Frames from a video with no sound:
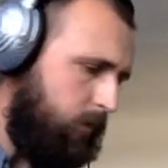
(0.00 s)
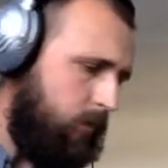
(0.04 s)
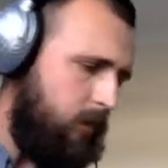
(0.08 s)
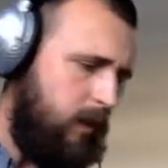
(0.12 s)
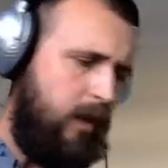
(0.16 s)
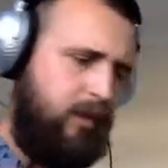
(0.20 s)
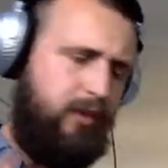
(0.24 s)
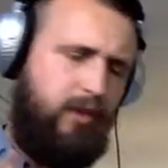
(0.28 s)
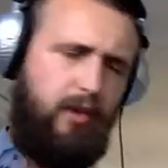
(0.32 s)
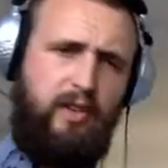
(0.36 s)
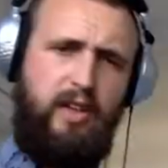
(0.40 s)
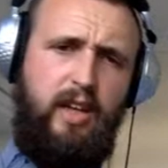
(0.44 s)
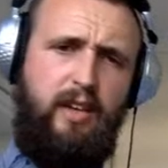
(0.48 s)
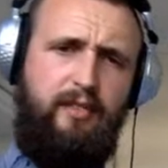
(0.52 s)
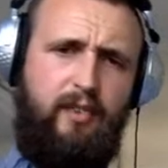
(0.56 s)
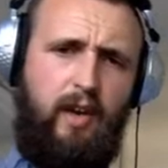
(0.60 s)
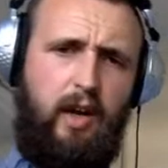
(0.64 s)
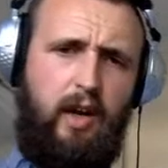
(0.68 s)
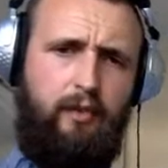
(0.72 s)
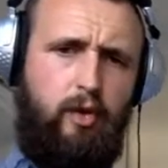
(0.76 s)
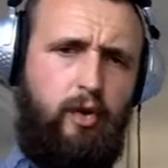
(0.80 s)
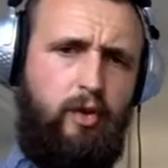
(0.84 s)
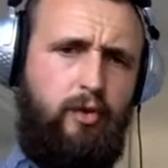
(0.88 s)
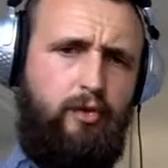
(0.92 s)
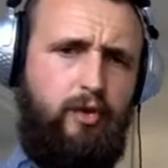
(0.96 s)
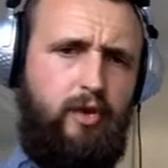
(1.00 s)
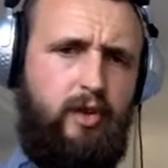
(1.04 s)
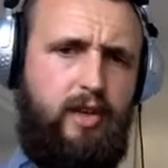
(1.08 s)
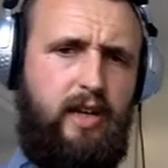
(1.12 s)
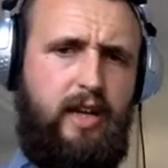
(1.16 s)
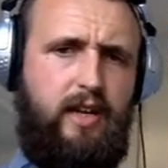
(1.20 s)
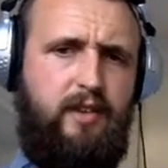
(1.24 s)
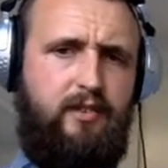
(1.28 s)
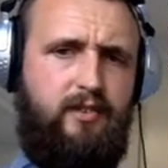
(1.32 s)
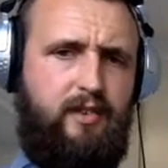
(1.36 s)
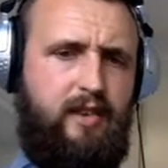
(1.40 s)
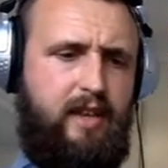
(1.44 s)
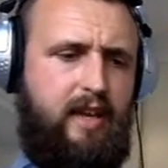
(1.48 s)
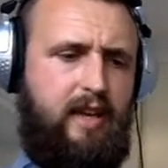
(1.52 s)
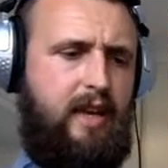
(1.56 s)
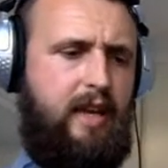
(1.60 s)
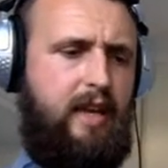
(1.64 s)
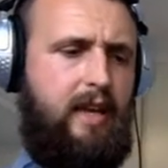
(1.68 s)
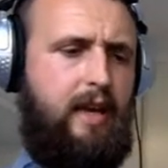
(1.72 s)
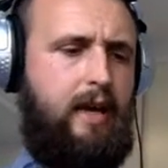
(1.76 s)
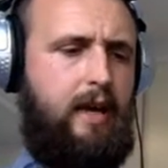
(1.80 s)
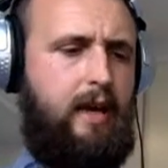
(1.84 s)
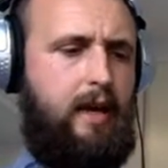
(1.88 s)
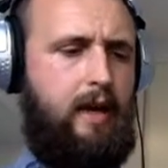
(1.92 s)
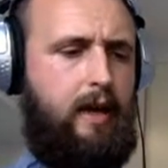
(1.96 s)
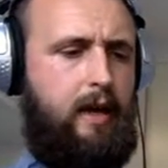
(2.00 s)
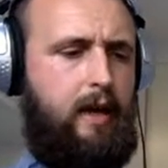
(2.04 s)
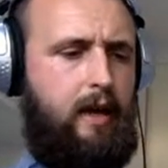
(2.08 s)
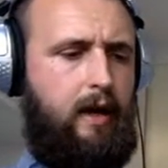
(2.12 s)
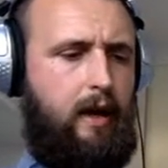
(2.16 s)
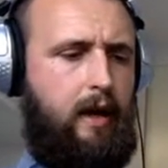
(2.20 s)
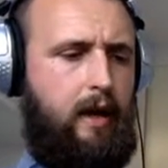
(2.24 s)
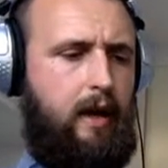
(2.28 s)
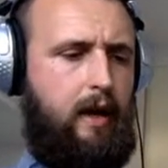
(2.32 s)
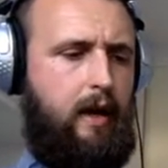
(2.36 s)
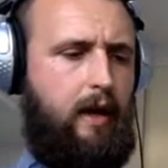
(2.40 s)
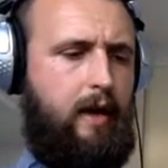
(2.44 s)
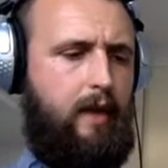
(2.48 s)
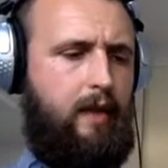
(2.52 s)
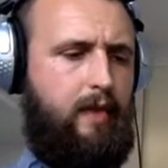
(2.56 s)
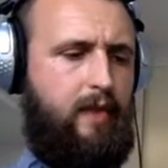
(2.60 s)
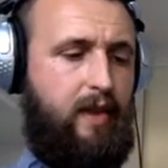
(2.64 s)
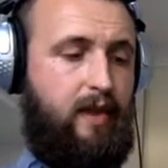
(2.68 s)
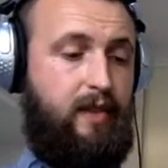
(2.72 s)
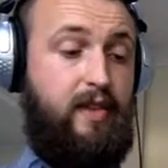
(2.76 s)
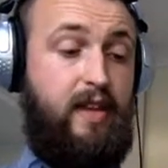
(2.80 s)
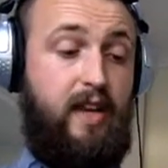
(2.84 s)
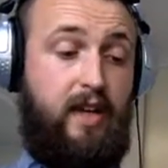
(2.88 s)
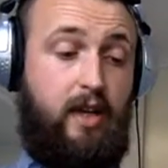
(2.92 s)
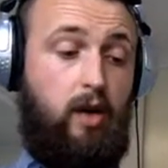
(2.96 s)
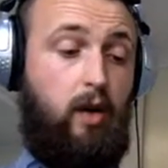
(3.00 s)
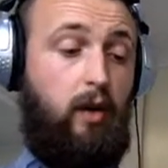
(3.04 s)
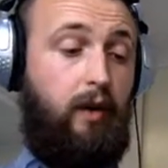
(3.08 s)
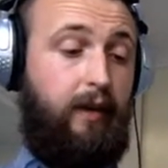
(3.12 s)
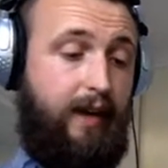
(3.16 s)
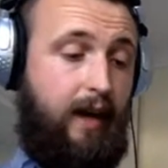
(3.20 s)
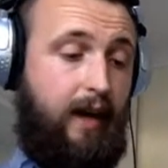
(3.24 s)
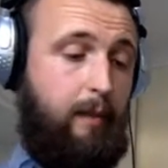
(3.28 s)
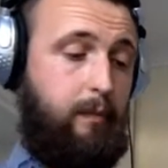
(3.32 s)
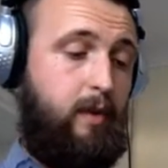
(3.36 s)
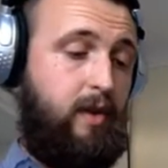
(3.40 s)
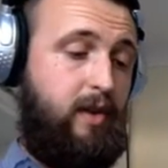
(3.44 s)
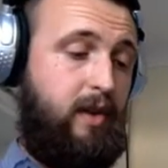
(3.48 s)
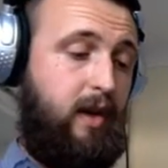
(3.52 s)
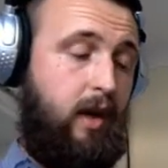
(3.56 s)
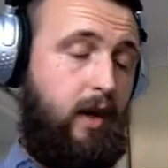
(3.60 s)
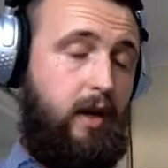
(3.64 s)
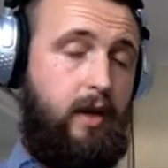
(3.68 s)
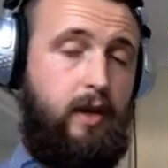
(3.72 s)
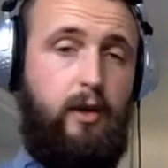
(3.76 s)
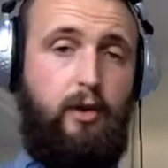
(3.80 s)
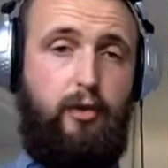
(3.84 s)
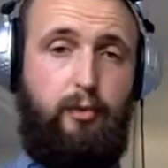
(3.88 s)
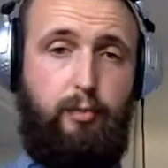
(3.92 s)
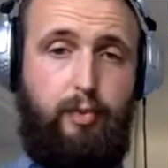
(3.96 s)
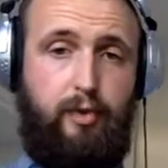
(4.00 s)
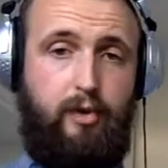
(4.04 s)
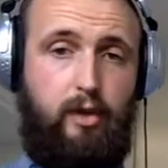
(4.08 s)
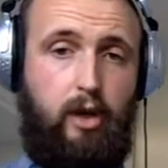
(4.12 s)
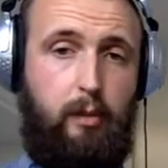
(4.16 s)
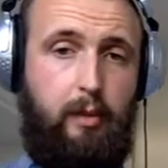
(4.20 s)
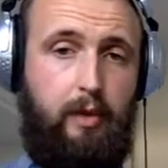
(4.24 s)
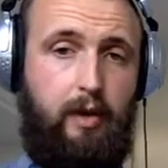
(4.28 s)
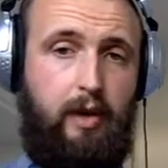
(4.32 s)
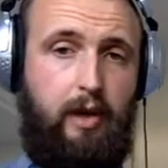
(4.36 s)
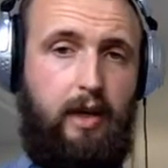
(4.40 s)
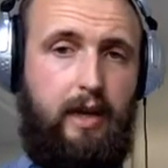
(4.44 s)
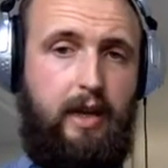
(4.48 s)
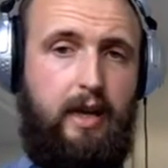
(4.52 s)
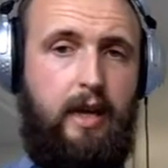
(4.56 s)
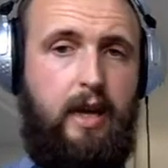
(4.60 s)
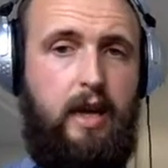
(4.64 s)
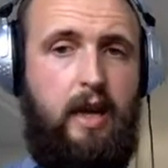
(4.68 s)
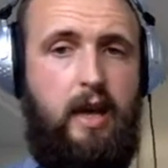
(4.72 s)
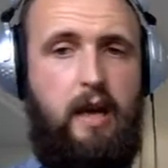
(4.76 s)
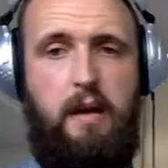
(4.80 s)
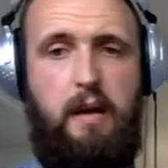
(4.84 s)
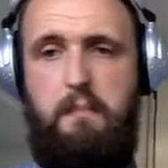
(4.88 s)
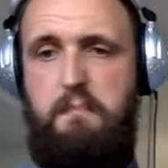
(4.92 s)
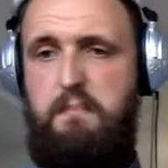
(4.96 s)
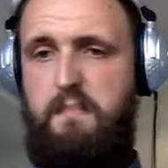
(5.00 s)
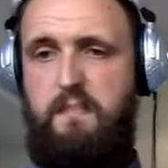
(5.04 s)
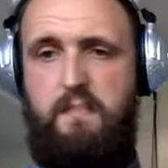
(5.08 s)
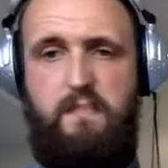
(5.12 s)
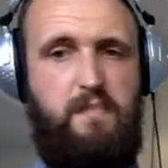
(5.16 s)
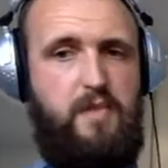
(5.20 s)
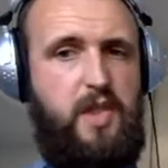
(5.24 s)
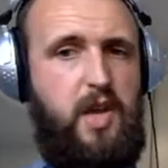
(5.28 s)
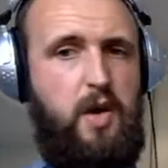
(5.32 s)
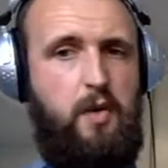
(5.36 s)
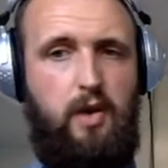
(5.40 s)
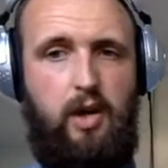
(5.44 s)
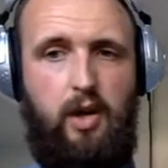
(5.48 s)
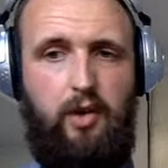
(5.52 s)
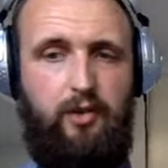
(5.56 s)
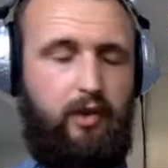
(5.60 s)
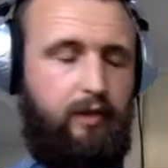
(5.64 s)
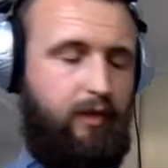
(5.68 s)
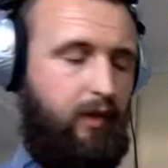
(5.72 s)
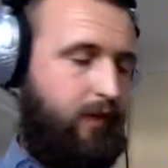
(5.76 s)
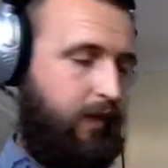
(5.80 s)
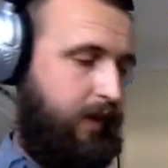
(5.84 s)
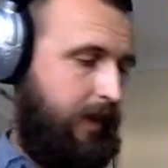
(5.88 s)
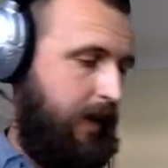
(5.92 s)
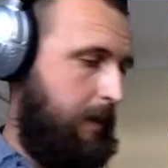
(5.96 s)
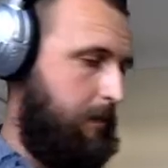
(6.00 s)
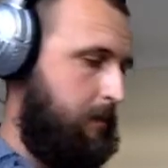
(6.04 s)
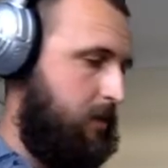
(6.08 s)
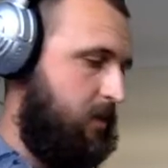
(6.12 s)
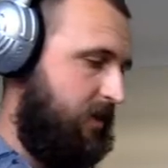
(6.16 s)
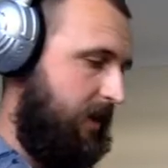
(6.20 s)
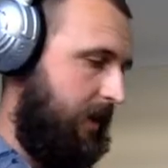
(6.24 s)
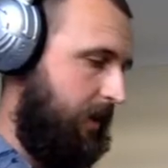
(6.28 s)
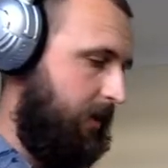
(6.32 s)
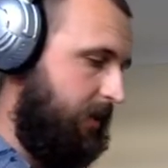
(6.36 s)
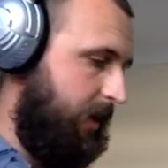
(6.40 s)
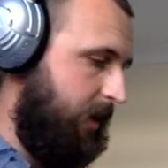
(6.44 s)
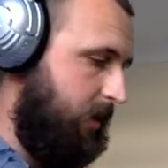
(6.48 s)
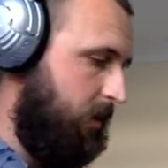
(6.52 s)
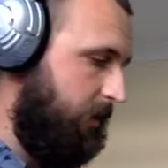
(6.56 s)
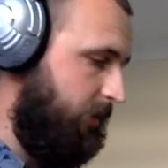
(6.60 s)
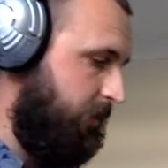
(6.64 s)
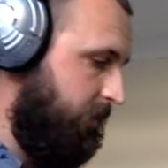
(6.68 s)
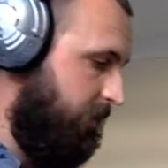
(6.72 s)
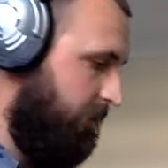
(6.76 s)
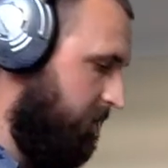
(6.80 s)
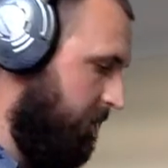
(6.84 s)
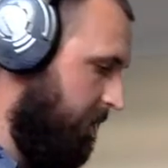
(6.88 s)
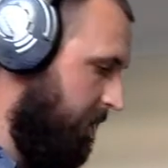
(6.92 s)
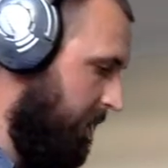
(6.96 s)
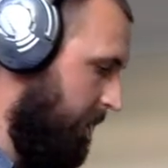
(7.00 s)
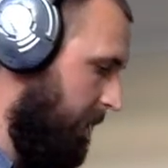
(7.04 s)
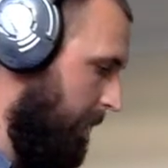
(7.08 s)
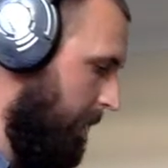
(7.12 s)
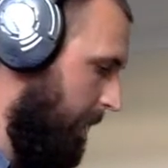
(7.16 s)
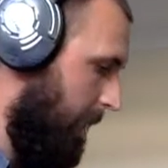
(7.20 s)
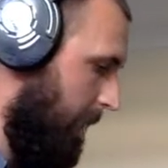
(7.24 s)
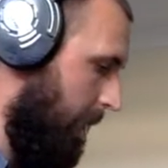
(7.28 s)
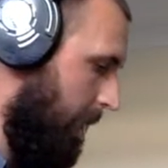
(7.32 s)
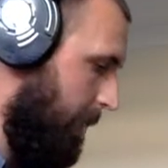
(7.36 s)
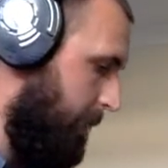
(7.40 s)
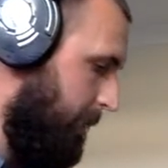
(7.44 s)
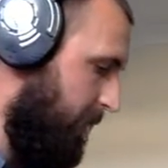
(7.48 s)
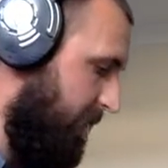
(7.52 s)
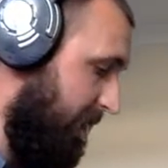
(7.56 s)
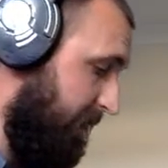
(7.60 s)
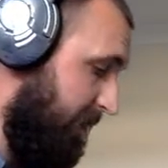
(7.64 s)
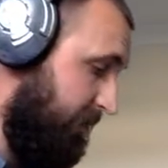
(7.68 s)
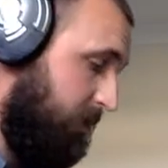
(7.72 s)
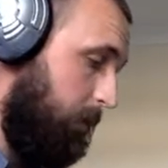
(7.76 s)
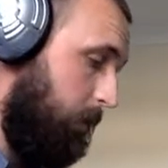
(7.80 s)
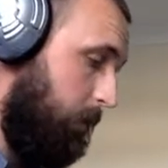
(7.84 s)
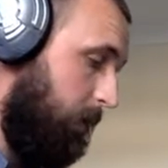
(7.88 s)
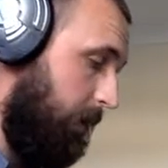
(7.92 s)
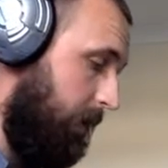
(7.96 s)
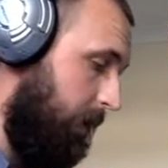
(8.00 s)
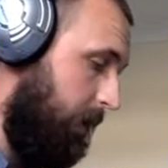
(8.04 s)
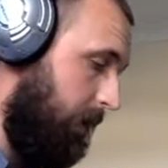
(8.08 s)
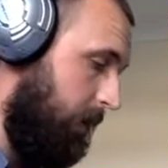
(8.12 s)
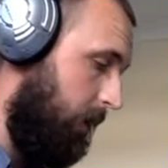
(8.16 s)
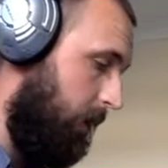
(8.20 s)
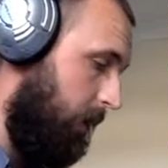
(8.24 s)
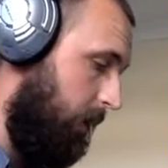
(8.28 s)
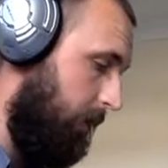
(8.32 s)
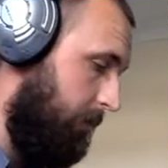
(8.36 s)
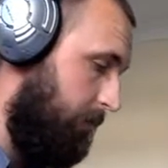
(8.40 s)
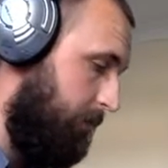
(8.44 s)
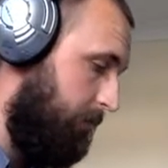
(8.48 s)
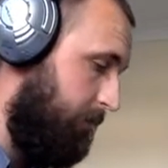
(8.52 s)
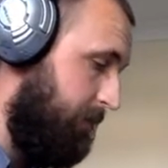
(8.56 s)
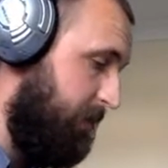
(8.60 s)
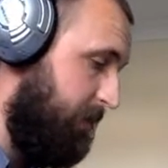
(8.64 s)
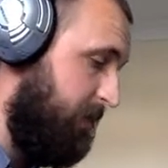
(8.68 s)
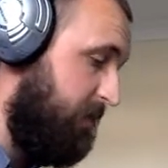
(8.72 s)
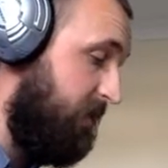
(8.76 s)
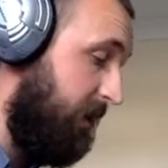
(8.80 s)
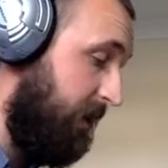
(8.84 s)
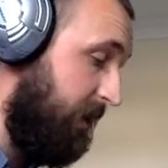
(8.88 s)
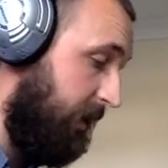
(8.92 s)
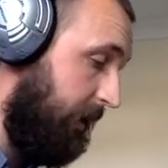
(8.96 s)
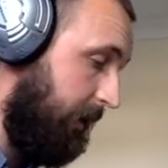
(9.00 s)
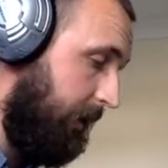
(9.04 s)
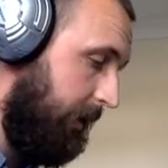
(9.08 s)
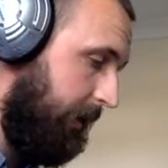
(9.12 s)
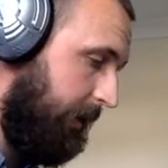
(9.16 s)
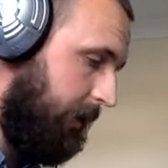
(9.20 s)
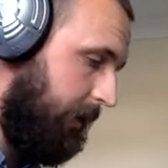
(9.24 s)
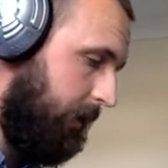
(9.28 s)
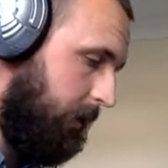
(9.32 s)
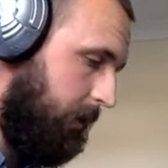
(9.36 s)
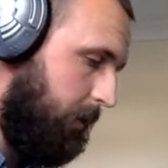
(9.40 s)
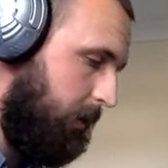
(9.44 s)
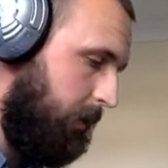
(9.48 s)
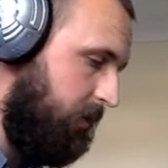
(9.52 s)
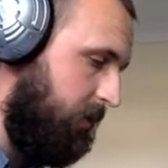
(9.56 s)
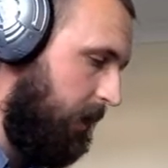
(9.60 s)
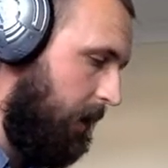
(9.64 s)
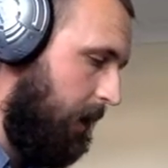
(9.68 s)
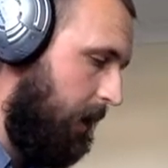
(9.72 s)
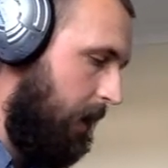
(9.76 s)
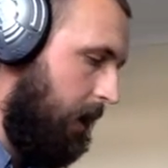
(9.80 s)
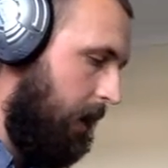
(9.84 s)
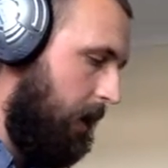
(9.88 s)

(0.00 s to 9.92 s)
So D500 is the uh, the Nikon camera that I use predominantly. There are lots of other cameras out there, obviously, uh, but that's the one I, I particularly use.